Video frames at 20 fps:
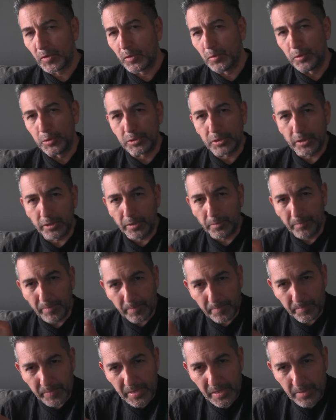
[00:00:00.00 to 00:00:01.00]
who's going to
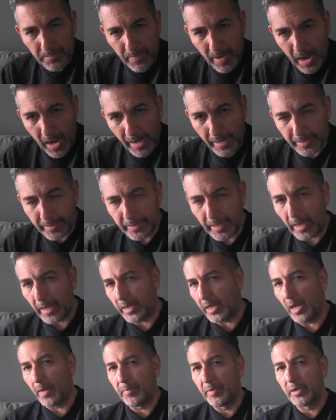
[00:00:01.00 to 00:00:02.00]
be buying that
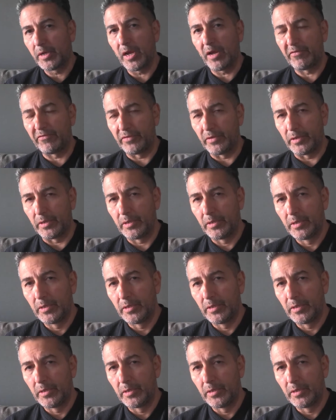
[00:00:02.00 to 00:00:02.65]
cup of coffee